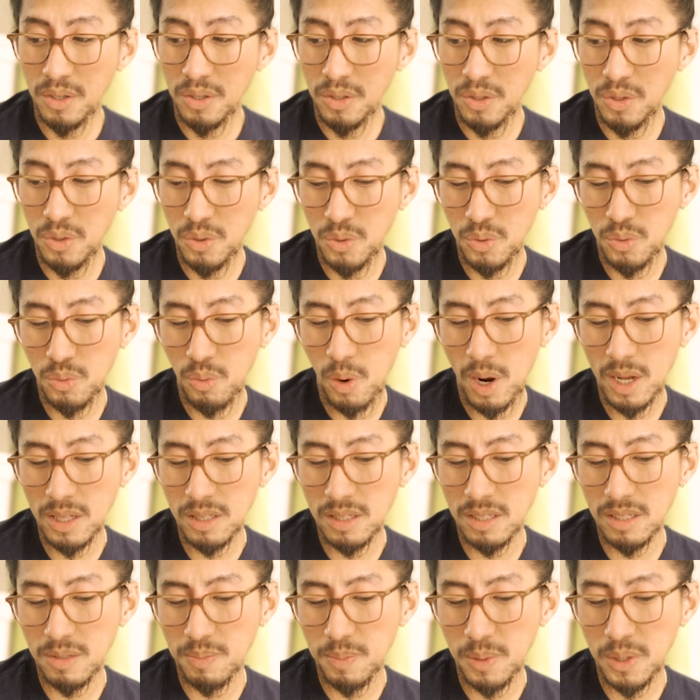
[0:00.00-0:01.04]
You want
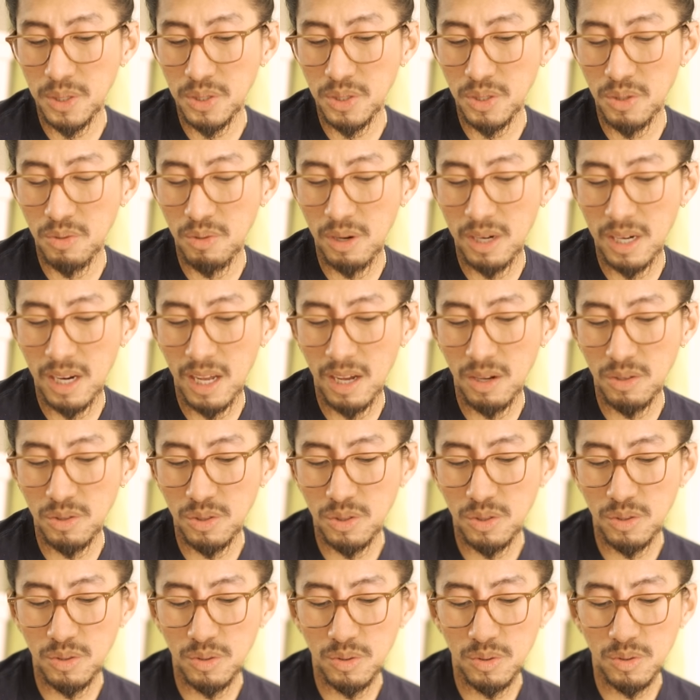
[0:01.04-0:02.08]
this person right now
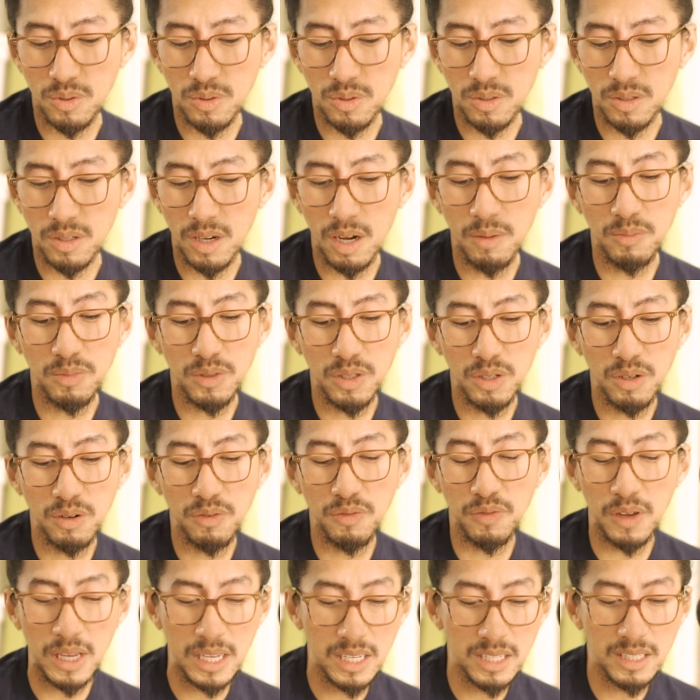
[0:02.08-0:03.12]
to come to your
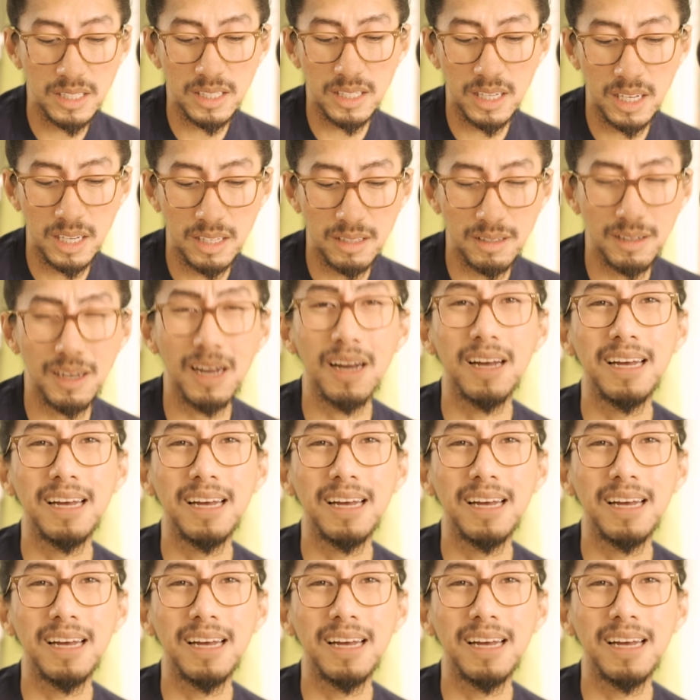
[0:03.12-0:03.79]
face and